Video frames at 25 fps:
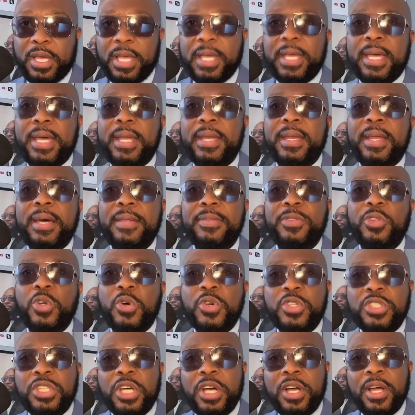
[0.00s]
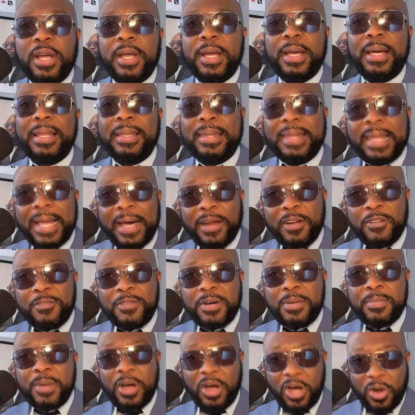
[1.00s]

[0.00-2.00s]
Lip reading: Again, those are, a lot of them